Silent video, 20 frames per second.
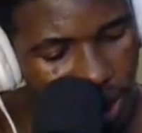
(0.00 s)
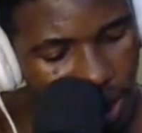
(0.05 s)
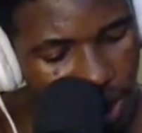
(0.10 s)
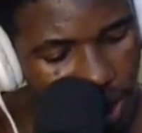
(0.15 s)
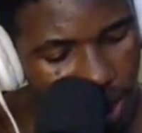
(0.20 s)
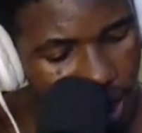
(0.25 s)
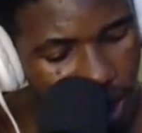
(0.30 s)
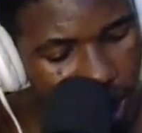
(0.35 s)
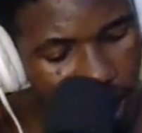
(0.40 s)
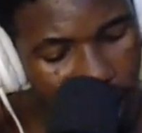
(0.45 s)

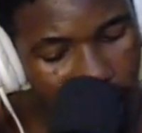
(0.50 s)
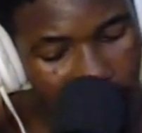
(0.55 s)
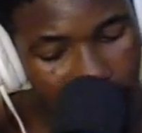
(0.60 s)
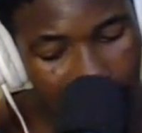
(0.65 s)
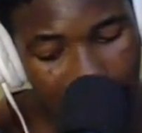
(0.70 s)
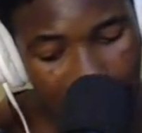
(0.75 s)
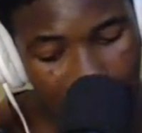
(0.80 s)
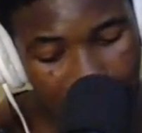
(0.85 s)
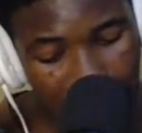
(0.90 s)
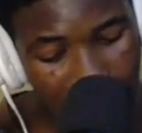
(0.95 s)
as
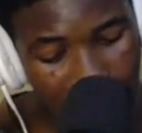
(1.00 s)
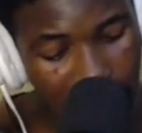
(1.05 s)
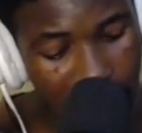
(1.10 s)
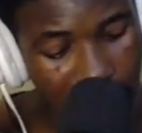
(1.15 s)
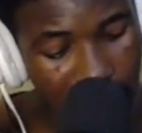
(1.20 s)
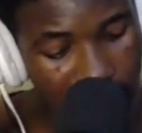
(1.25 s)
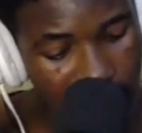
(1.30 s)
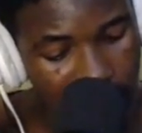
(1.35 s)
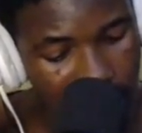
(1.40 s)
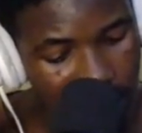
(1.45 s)

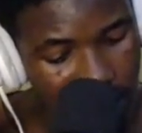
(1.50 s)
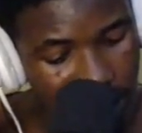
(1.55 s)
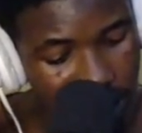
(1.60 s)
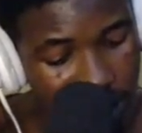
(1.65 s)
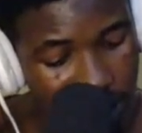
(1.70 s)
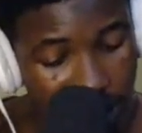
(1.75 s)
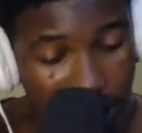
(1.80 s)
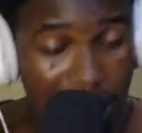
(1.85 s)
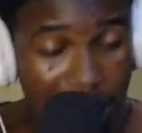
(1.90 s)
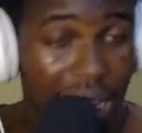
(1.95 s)
mine.
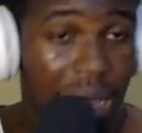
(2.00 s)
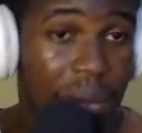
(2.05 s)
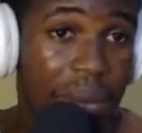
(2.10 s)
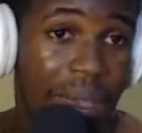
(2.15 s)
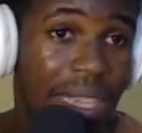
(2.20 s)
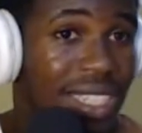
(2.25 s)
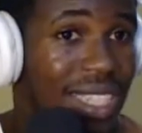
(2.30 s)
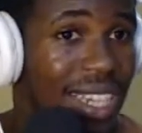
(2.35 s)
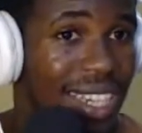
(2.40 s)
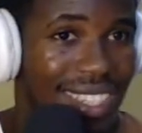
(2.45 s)
That
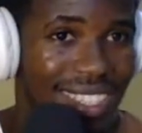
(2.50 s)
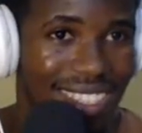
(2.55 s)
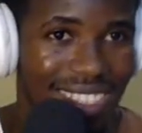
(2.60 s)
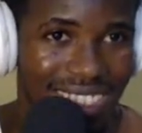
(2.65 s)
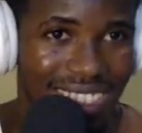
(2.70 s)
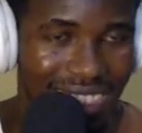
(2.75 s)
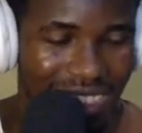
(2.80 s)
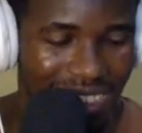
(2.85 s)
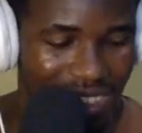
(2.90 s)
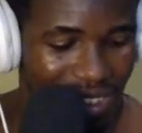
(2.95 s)
makes
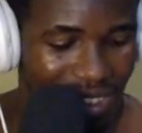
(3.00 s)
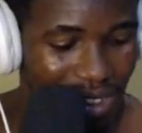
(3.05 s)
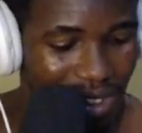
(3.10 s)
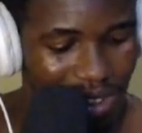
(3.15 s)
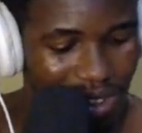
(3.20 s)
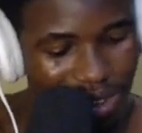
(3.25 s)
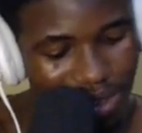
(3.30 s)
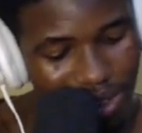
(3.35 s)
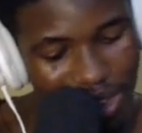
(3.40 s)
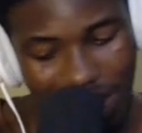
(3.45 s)
sense,
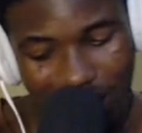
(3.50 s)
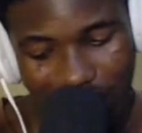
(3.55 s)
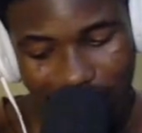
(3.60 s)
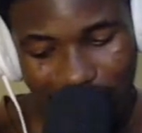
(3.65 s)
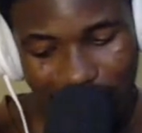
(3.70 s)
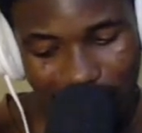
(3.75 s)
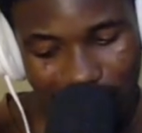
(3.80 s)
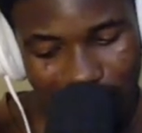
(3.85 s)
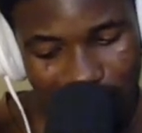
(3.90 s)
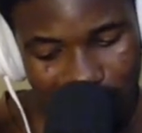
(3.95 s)
right?
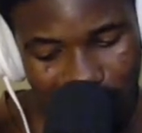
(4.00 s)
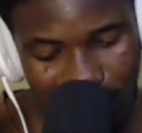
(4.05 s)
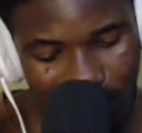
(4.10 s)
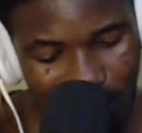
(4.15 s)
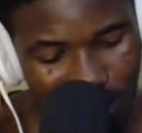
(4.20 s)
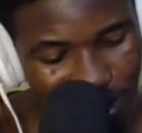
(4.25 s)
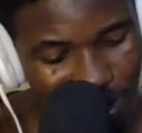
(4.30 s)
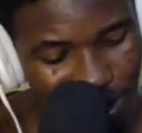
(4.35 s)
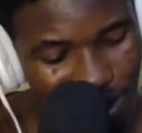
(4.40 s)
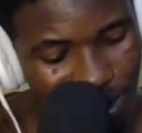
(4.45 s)

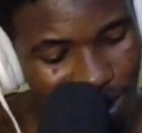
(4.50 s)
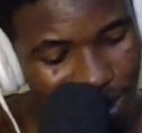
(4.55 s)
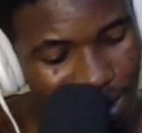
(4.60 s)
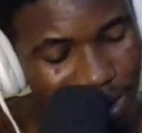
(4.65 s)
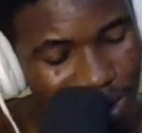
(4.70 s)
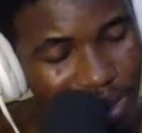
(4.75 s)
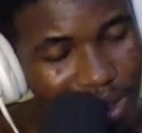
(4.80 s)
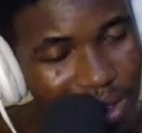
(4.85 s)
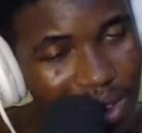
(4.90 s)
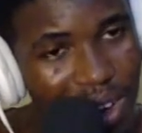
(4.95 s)

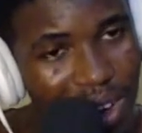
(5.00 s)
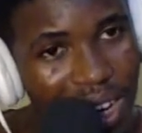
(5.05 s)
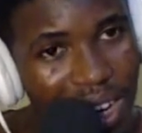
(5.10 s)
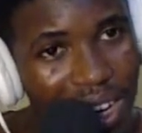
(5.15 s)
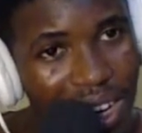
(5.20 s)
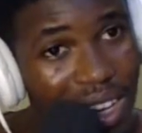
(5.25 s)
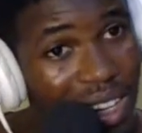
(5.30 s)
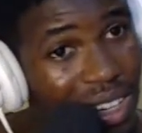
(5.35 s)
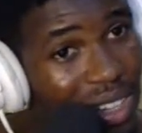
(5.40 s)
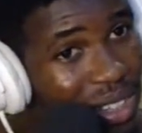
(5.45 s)
You
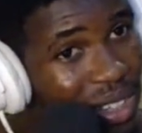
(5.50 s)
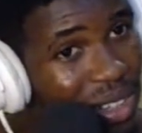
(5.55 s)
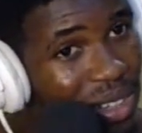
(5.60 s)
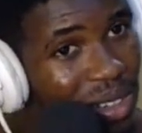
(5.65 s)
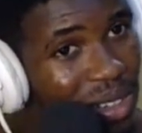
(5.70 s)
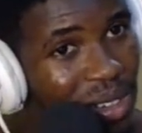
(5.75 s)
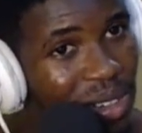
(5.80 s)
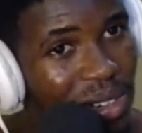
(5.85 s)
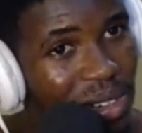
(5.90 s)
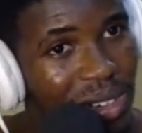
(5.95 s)
are
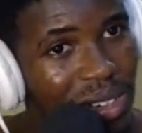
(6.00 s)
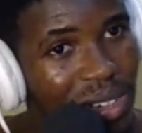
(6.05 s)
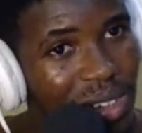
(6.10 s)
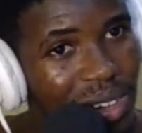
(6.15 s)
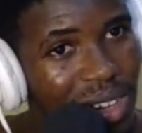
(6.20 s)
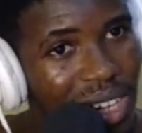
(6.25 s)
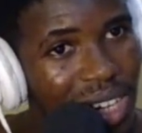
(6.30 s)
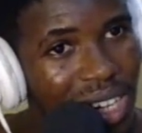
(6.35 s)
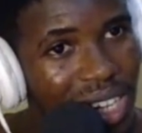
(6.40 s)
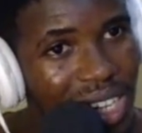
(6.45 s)

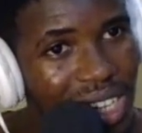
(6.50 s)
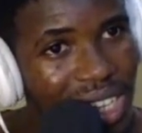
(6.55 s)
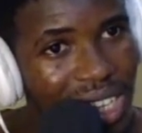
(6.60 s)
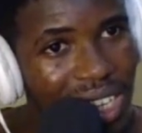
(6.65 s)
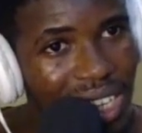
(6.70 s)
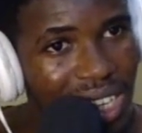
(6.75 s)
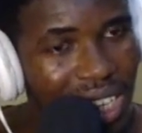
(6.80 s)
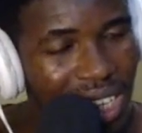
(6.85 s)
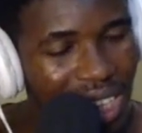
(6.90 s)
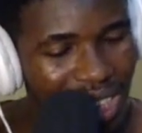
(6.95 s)

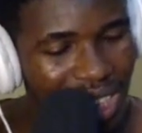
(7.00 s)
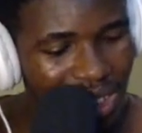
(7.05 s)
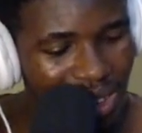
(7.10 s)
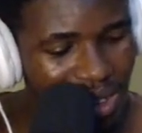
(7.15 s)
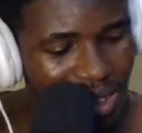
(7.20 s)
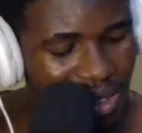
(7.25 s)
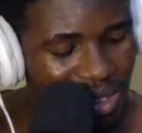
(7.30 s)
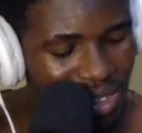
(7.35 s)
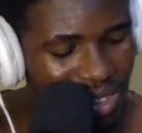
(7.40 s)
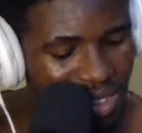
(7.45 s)

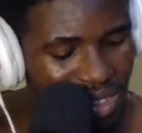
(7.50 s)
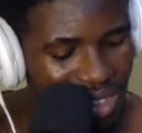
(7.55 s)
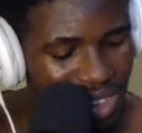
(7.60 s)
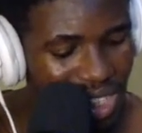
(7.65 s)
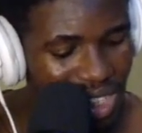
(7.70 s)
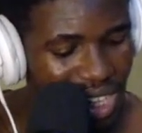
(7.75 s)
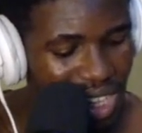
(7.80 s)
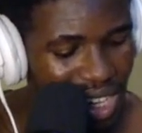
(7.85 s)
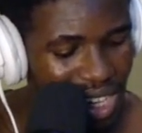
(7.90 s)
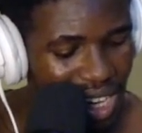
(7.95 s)
alone
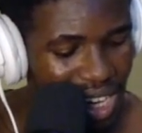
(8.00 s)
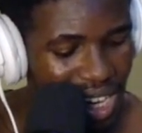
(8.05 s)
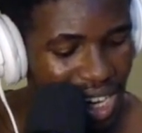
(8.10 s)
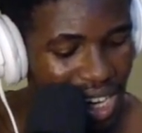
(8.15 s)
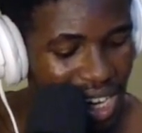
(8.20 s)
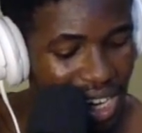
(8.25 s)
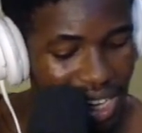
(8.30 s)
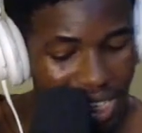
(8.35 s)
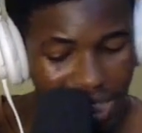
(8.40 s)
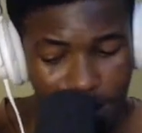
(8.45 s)

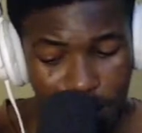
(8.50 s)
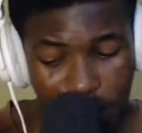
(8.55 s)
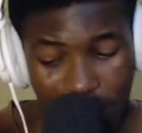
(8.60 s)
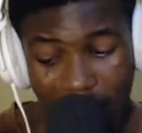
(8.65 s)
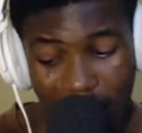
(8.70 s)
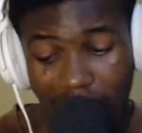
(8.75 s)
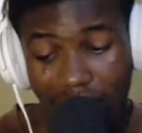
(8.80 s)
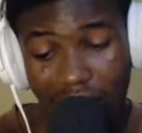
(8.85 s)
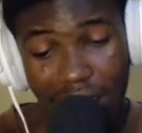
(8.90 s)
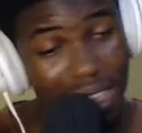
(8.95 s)
as
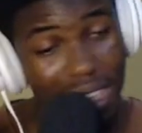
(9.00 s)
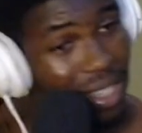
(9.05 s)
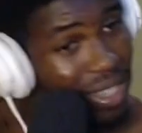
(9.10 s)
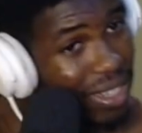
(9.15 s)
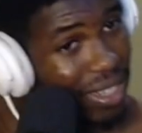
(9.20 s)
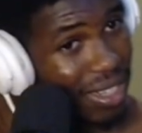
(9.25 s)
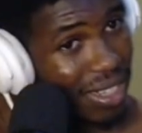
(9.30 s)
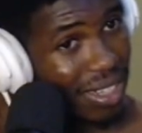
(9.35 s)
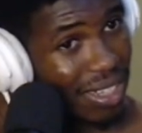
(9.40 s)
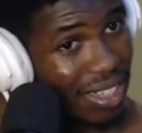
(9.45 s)
mine.
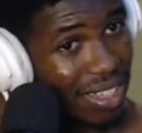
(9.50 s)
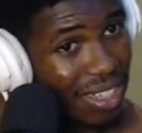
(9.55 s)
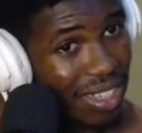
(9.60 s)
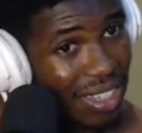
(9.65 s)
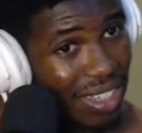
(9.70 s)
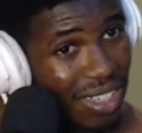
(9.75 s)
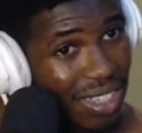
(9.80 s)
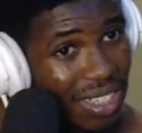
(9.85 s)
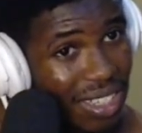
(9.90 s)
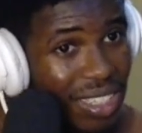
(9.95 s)

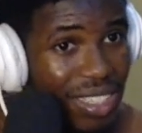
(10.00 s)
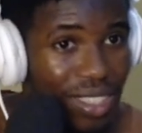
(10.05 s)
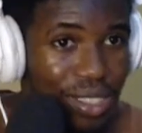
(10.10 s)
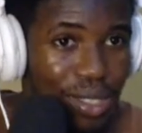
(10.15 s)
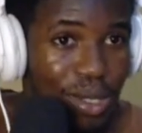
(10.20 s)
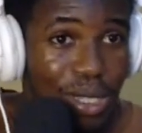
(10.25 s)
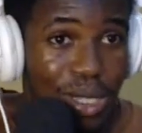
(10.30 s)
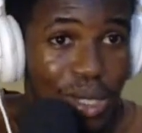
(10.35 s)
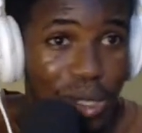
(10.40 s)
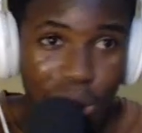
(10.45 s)
So
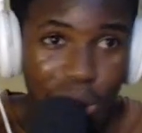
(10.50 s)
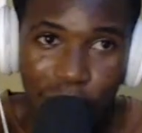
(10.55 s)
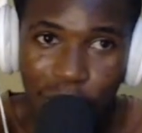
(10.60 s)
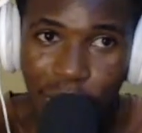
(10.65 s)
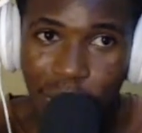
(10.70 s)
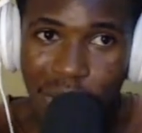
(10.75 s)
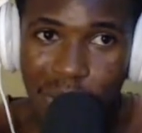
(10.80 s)
the 2 chords